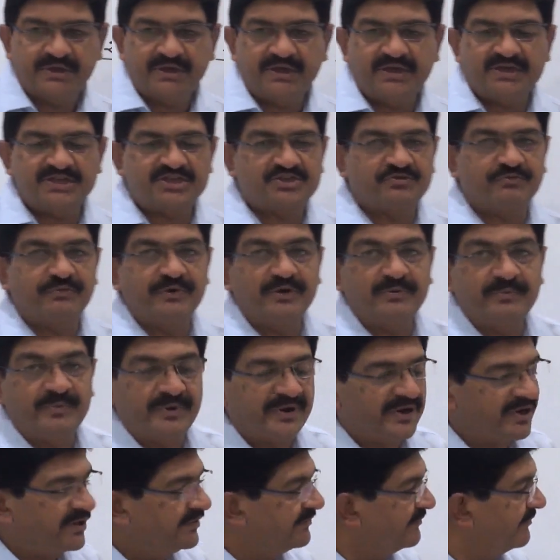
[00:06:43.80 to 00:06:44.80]
it will
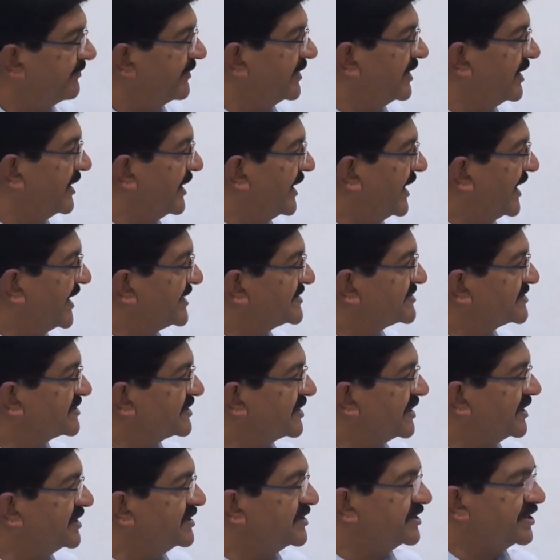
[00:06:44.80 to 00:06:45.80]
be referred as
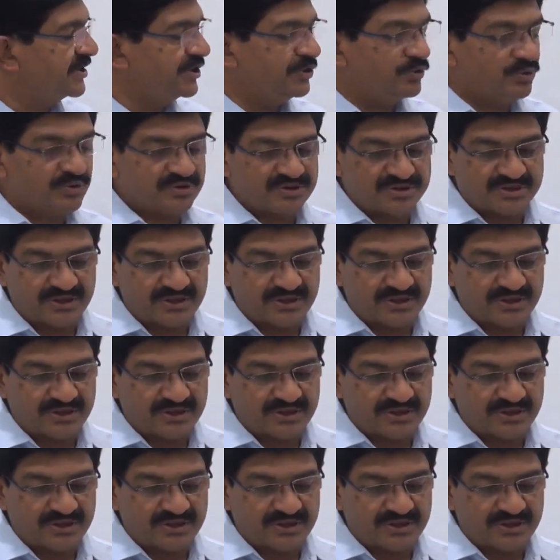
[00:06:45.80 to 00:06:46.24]
continuous